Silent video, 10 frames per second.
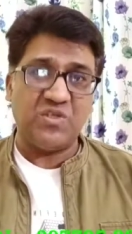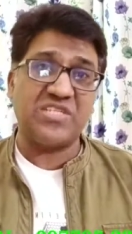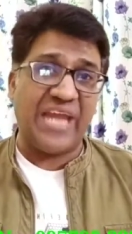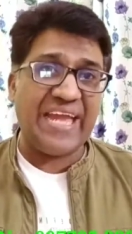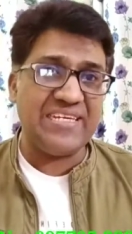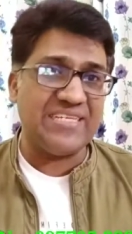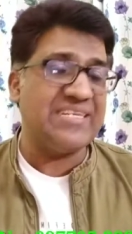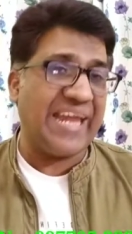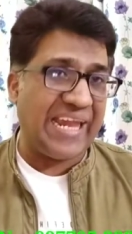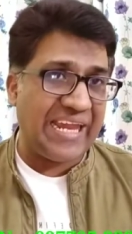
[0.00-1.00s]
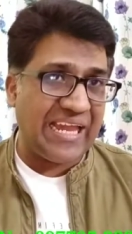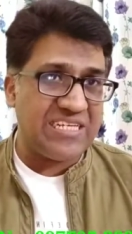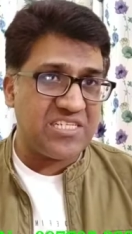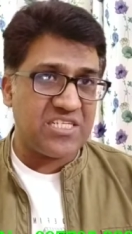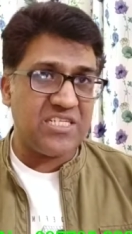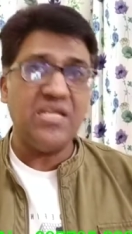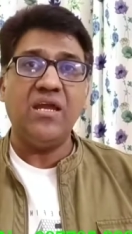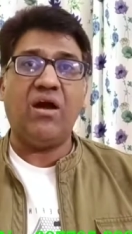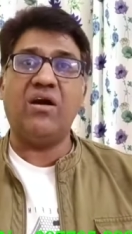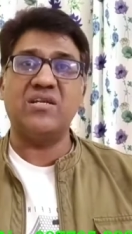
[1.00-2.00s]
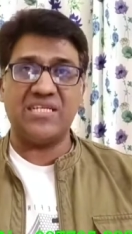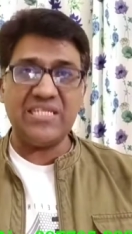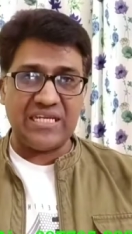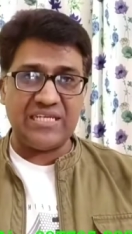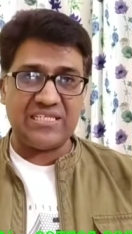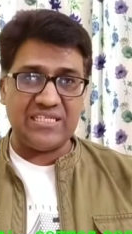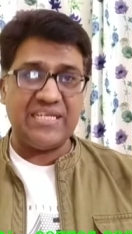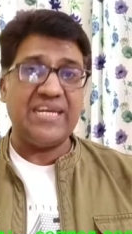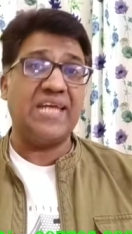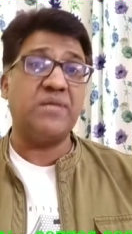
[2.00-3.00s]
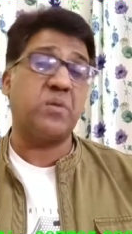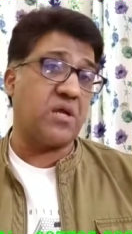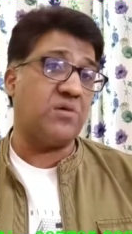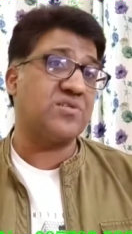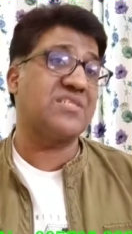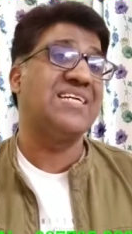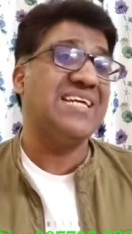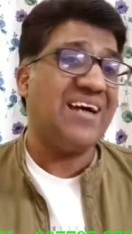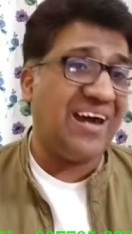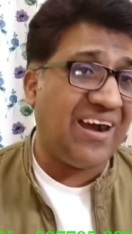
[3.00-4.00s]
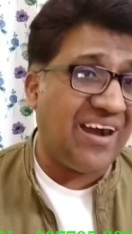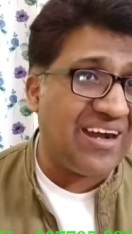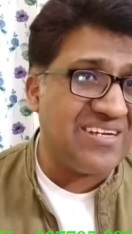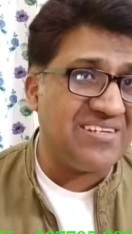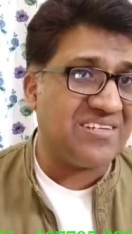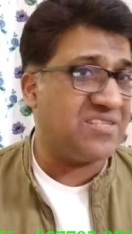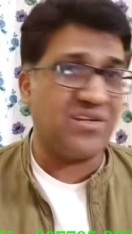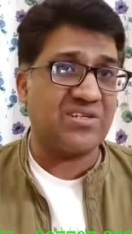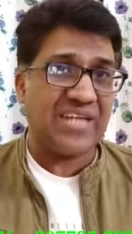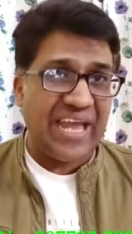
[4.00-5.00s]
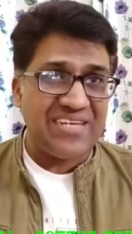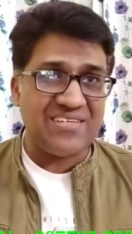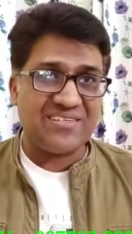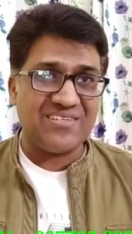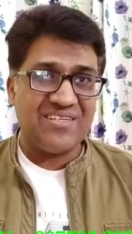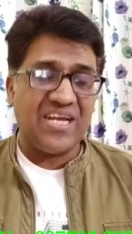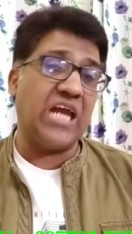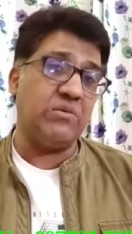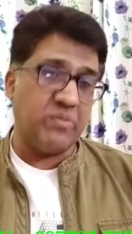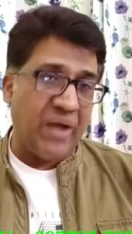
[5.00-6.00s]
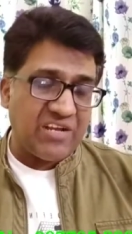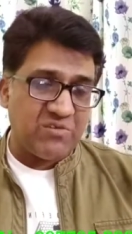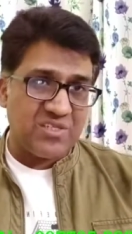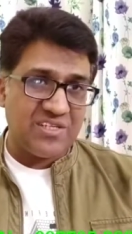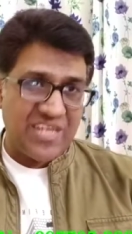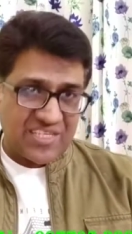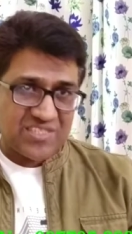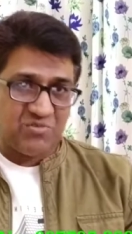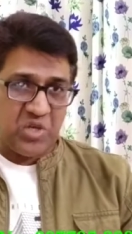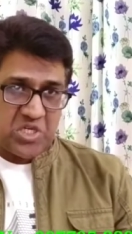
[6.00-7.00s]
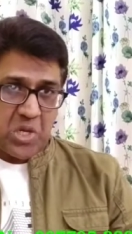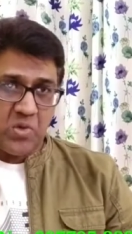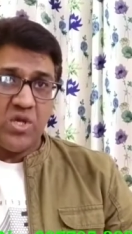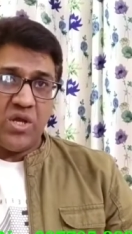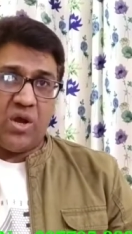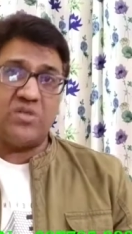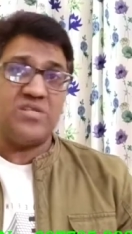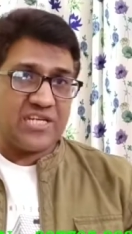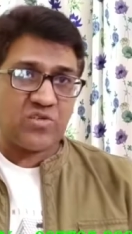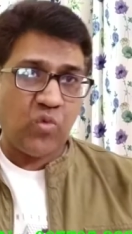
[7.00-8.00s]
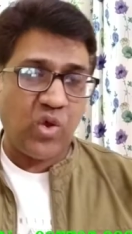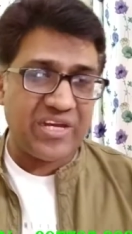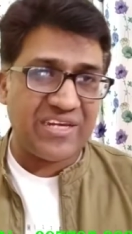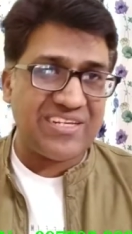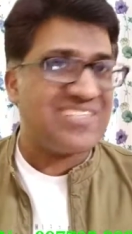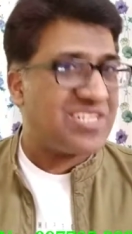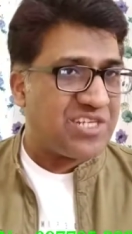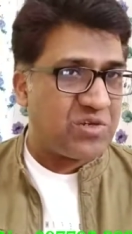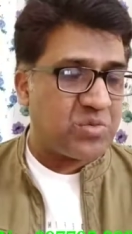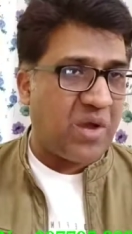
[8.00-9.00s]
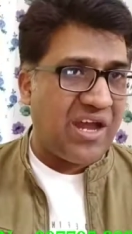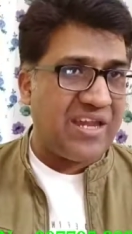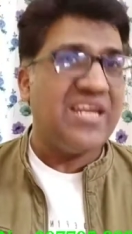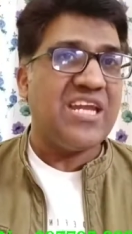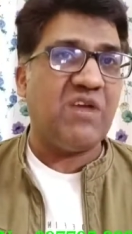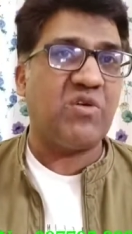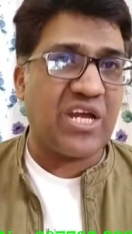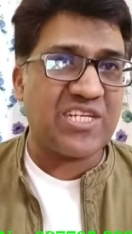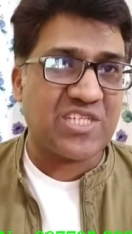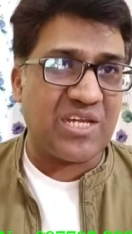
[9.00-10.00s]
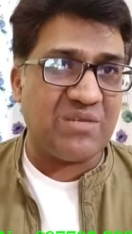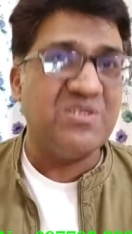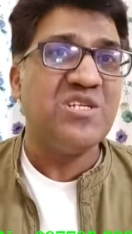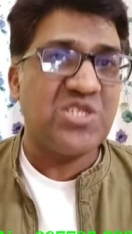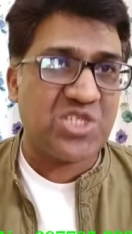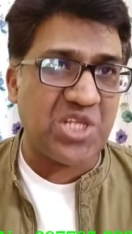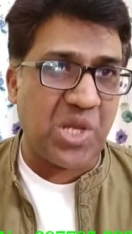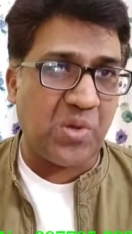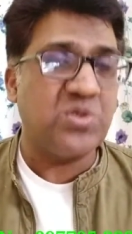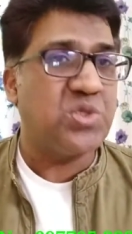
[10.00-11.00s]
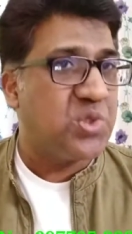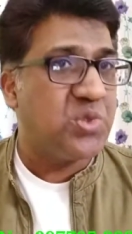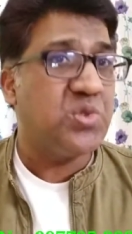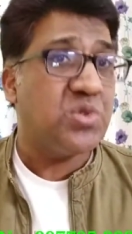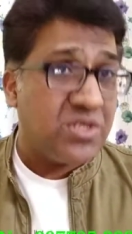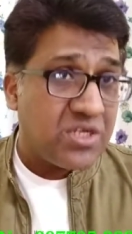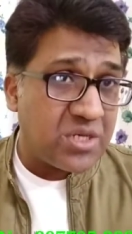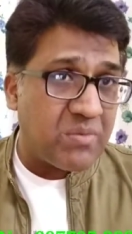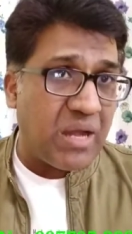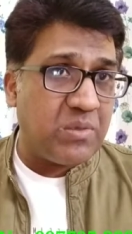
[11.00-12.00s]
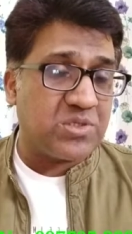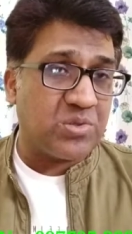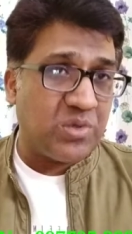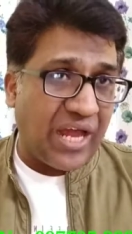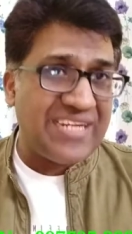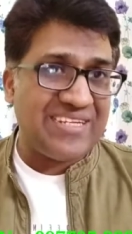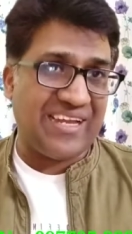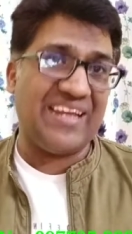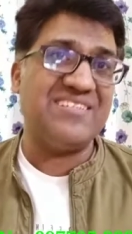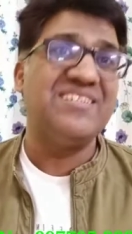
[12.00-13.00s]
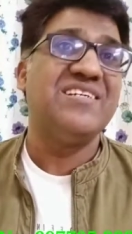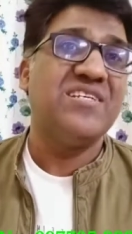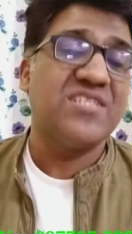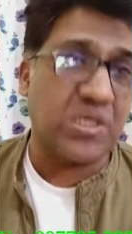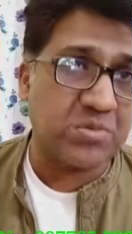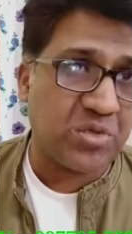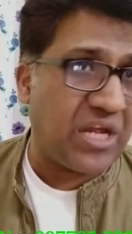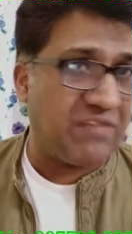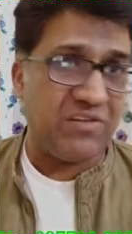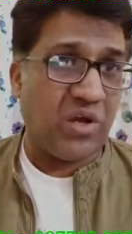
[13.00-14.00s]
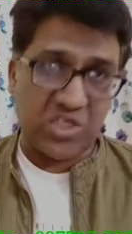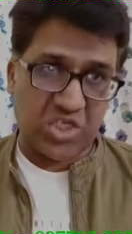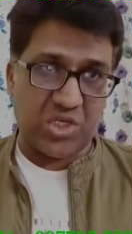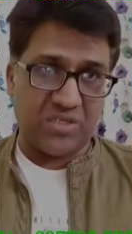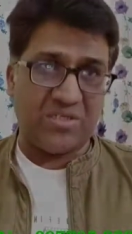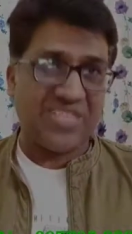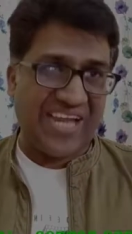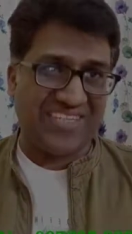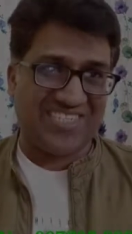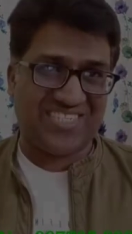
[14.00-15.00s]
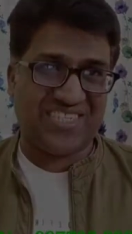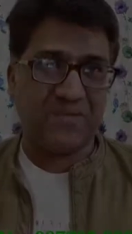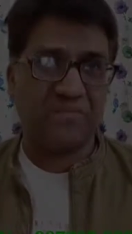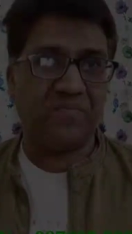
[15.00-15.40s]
which end in ANT or ENT and pronounced and not ENT. I'll be back with the next video on next world ending. Till then, goodbye. Have a nice time. See you. Do remember to like and subscribe or share. Thanks.